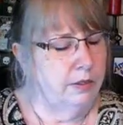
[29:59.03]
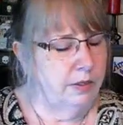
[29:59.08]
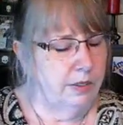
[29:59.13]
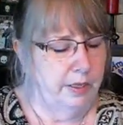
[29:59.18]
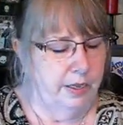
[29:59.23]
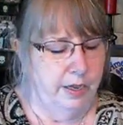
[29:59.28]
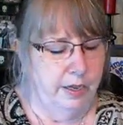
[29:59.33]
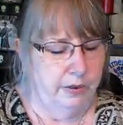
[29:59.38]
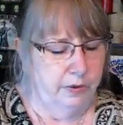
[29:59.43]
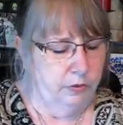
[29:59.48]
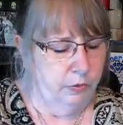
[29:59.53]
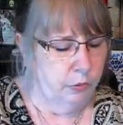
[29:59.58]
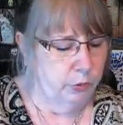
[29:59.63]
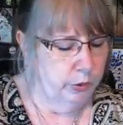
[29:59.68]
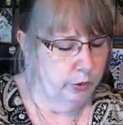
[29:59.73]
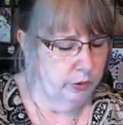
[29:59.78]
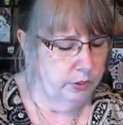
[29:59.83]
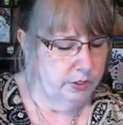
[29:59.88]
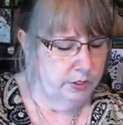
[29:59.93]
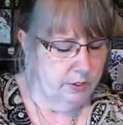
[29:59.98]
Yeah,
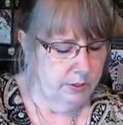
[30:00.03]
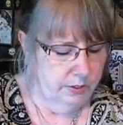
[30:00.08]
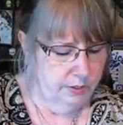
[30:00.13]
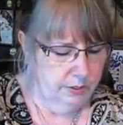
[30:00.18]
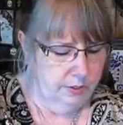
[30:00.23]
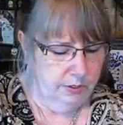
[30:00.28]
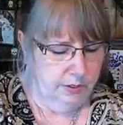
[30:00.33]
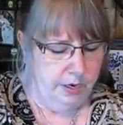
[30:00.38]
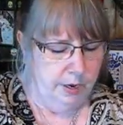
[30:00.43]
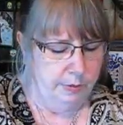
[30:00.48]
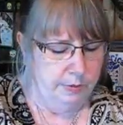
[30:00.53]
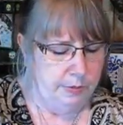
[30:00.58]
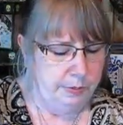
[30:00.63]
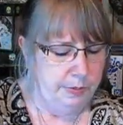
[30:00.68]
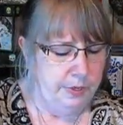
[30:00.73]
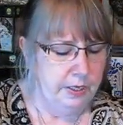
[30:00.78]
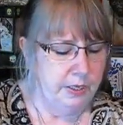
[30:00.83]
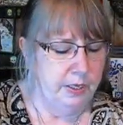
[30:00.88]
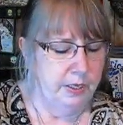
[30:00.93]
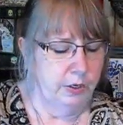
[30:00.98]
words. I'm
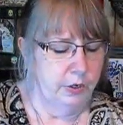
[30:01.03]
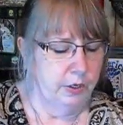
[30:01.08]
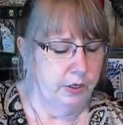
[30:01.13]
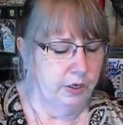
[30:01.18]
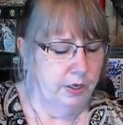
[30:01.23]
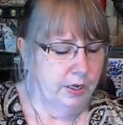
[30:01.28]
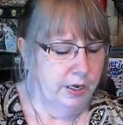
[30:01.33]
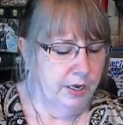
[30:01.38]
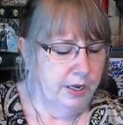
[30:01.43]
speaking good.